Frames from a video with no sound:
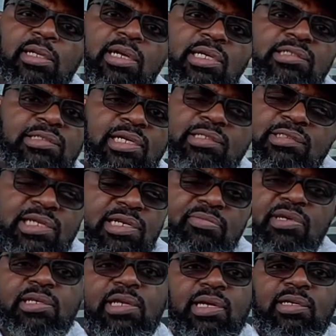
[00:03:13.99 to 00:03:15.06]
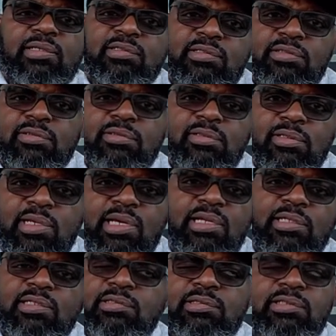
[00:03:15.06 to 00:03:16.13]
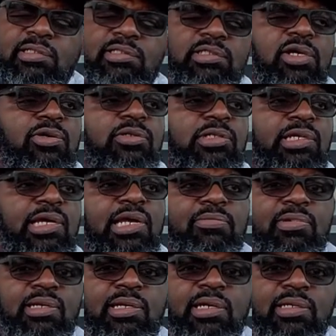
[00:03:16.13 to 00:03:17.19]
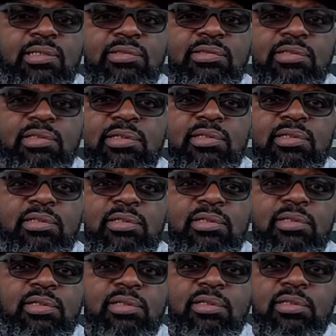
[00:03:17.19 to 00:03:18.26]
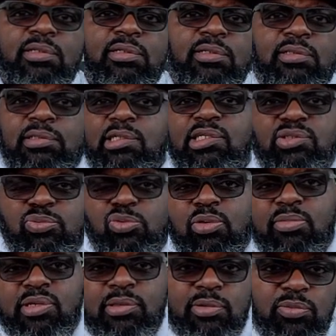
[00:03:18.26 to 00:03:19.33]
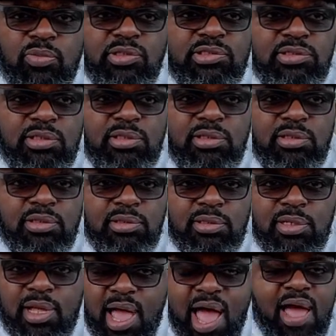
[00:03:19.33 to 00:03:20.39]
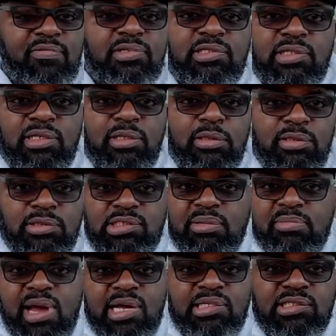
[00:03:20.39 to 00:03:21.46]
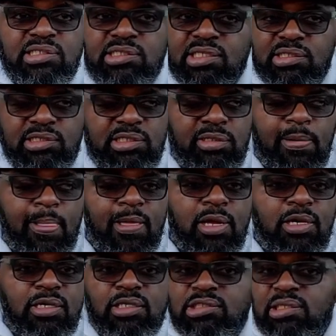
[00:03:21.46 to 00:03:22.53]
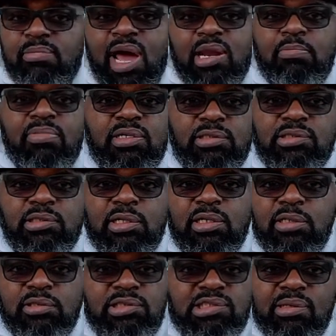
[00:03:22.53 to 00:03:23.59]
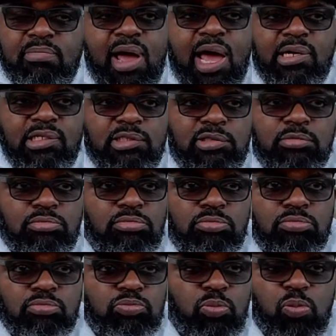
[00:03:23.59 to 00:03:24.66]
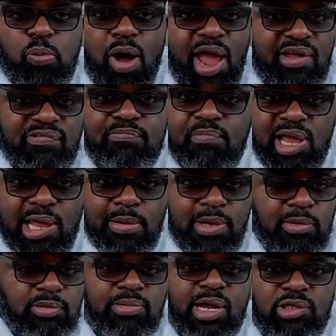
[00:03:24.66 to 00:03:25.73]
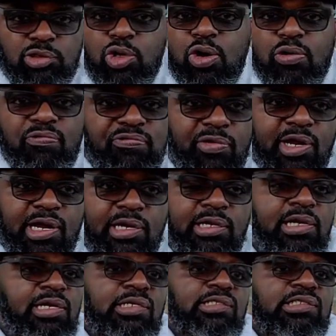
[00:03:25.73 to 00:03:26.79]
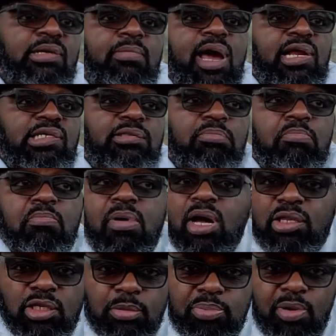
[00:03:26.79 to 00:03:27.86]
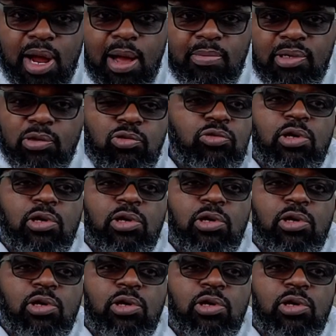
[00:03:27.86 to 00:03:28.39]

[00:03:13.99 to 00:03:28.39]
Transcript: It's getting ridiculous. It is just totally getting ridiculous. This woman was obviously somebody's sister. She might have been somebody's wife, maybe somebody's girlfriend, somebody's mother, probably.